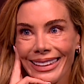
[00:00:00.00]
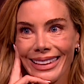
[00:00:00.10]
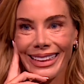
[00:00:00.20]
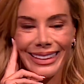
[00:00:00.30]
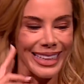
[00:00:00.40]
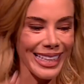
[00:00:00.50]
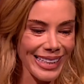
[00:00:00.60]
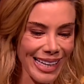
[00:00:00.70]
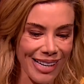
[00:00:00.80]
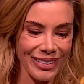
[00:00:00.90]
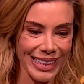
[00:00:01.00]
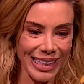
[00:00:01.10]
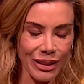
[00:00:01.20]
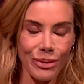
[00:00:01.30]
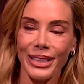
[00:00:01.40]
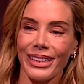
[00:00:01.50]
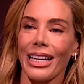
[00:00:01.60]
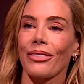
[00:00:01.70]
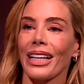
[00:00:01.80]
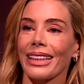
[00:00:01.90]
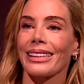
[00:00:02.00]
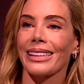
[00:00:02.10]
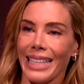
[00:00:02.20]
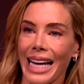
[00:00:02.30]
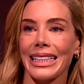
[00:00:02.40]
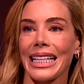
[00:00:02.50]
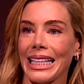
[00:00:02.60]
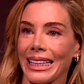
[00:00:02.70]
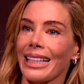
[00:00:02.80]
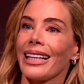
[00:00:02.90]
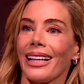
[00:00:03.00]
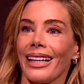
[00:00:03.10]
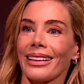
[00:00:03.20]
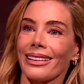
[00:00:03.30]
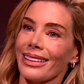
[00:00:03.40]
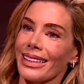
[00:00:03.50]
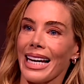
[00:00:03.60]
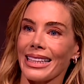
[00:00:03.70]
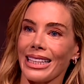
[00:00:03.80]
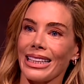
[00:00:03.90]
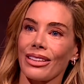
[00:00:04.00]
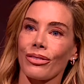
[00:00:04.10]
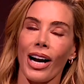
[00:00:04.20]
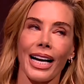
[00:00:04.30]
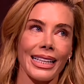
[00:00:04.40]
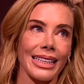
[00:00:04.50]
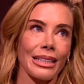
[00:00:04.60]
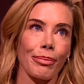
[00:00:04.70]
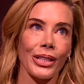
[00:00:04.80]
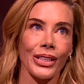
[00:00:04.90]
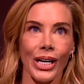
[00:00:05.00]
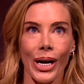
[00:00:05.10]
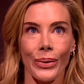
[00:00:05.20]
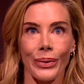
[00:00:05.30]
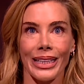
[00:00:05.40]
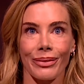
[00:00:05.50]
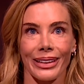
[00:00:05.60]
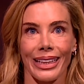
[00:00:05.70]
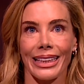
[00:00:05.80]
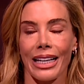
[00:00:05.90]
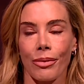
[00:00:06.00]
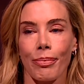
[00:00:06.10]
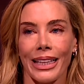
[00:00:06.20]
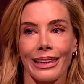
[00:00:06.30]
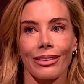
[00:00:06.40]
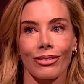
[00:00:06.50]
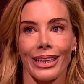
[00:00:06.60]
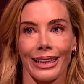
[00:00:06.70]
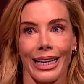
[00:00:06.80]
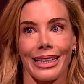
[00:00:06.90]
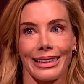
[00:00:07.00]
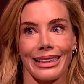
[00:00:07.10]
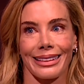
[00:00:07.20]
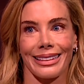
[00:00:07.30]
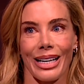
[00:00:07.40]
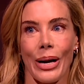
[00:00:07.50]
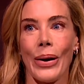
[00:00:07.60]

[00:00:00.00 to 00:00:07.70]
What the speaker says: season, I was like, could we just have like a little steady ride? But no, we were like kind of battling relegation. So,